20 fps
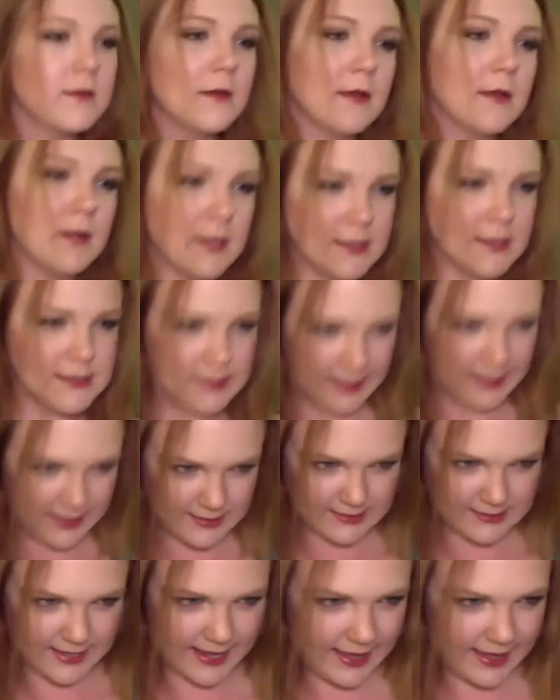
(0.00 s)
It's like
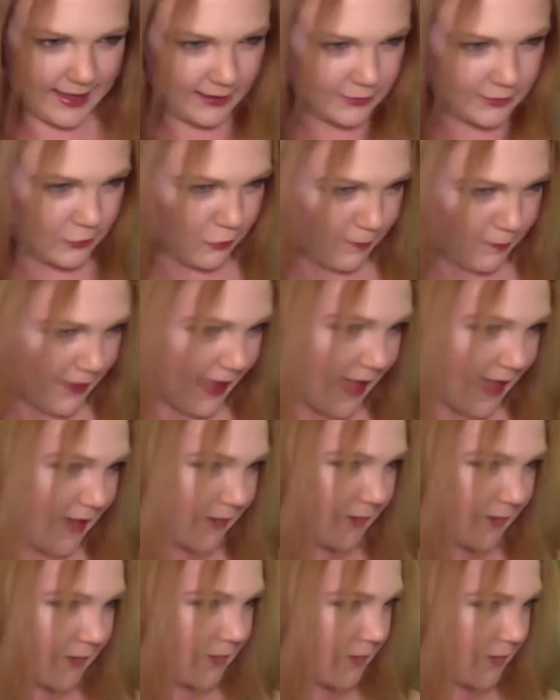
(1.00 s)
diagonal
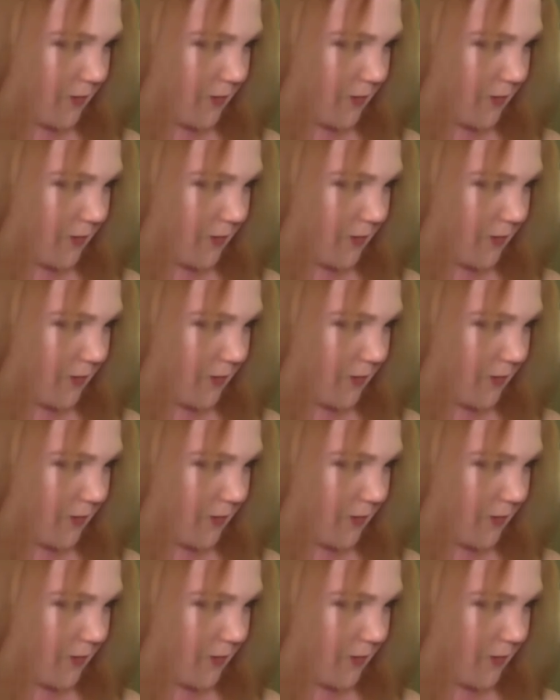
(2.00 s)
back.